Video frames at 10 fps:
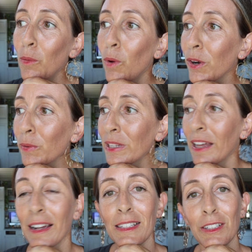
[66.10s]
Want to
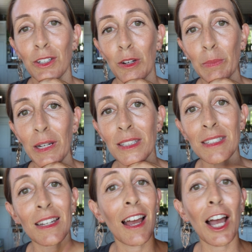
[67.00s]
relax and look your
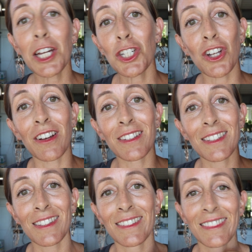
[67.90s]
best? Eye gels.
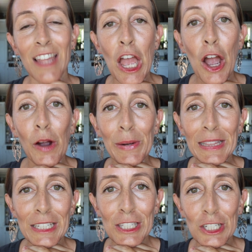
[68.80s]
All
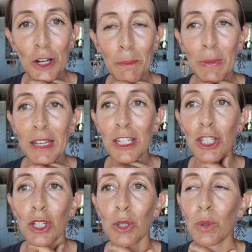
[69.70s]
right, let's jump
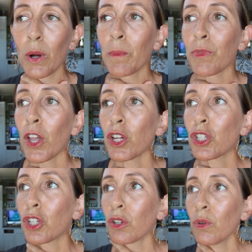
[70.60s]
into
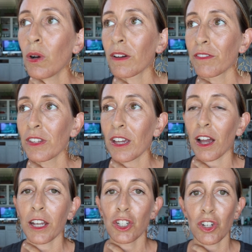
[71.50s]
two of the
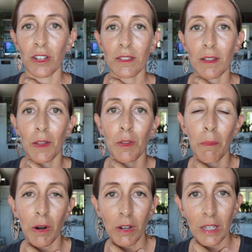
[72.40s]
eye gels on the
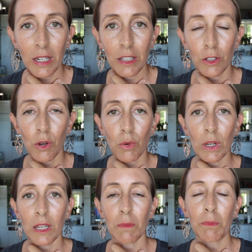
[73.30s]
market in the
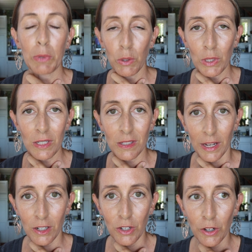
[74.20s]
green beauty
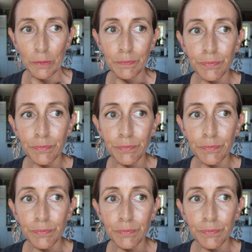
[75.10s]
sector